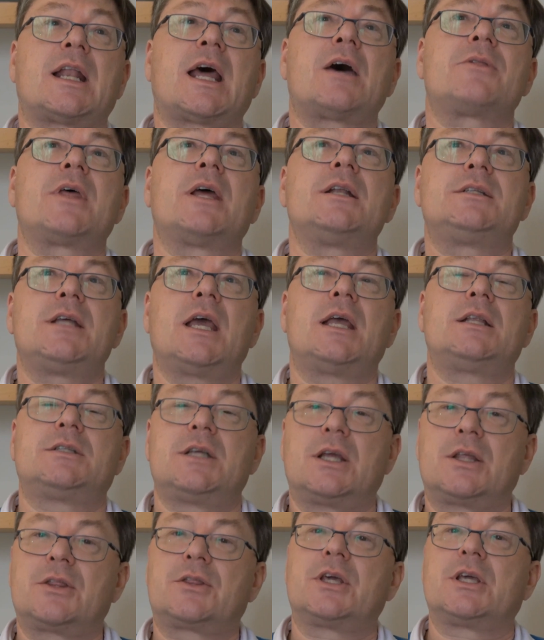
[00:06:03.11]
and how they're
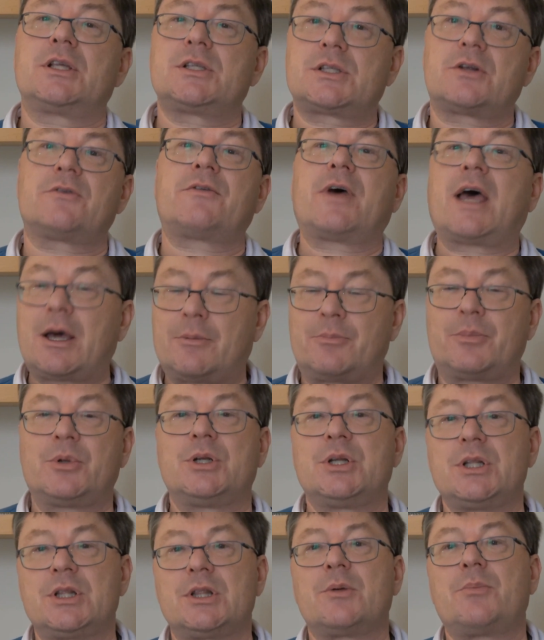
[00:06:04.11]
dating things that have
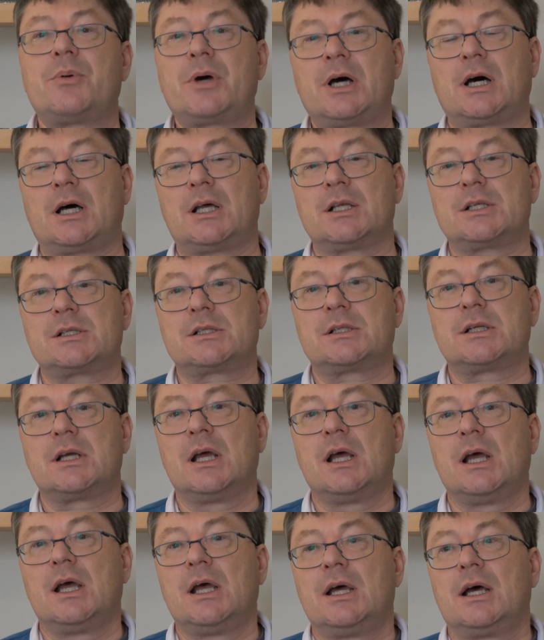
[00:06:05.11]
happened in the past.
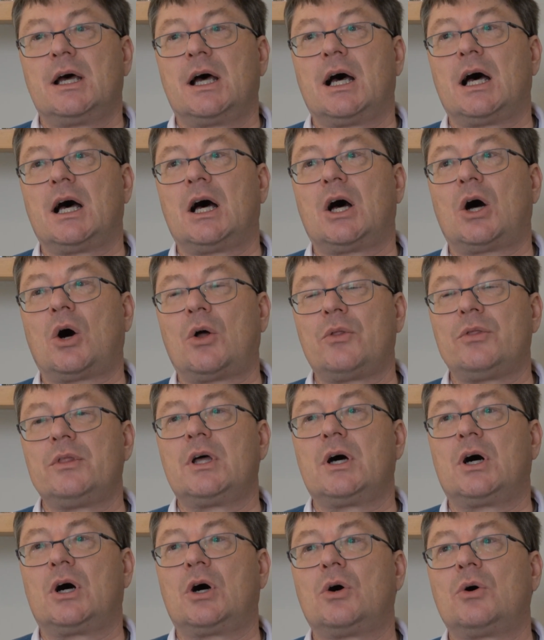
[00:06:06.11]

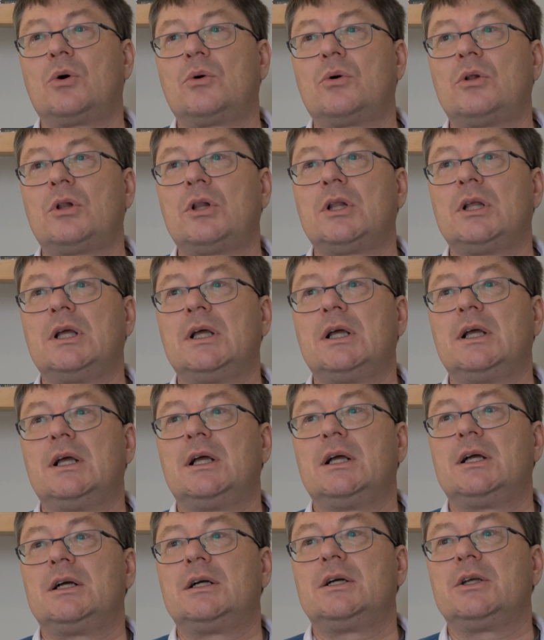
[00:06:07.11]
On the whole,
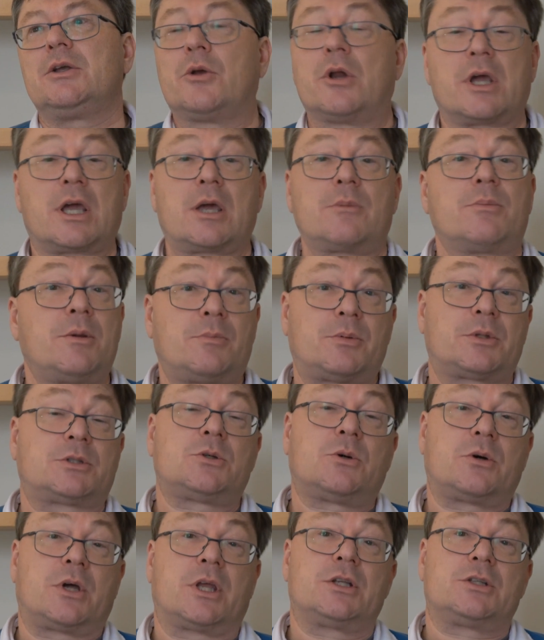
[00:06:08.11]
you don't get people
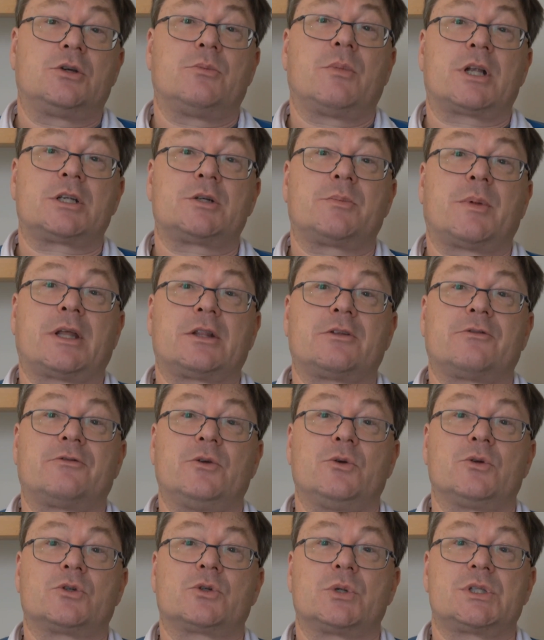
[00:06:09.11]
talking too much about the
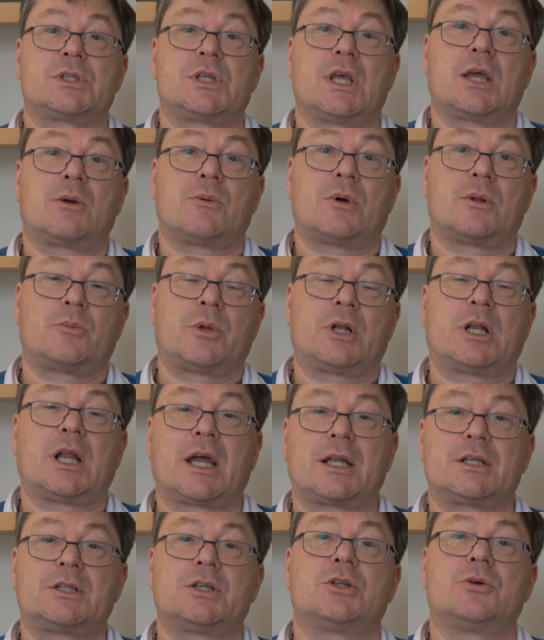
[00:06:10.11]
future and saying, well, we'd
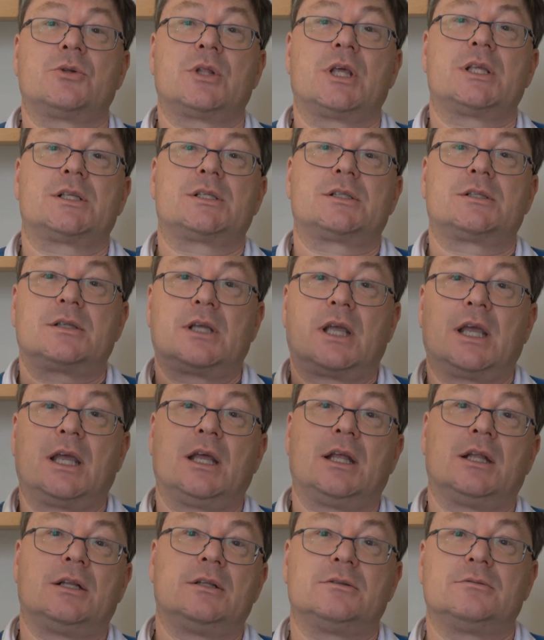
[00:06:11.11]
like to do this
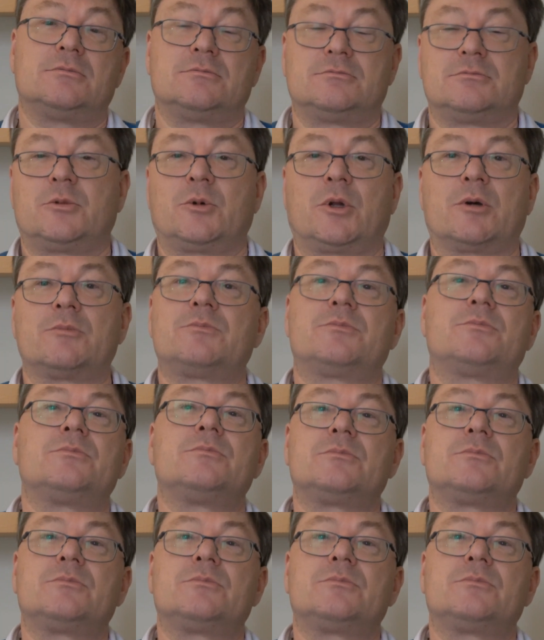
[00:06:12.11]
in, you know,